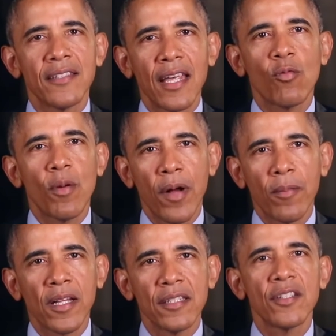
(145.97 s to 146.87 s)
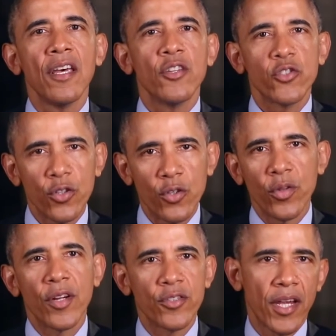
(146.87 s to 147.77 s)
Senate Republicans should
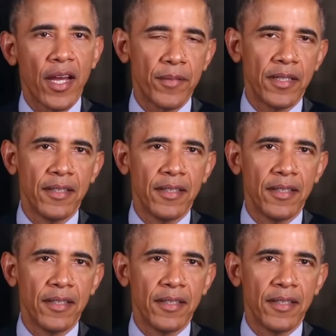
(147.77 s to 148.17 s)
do their job,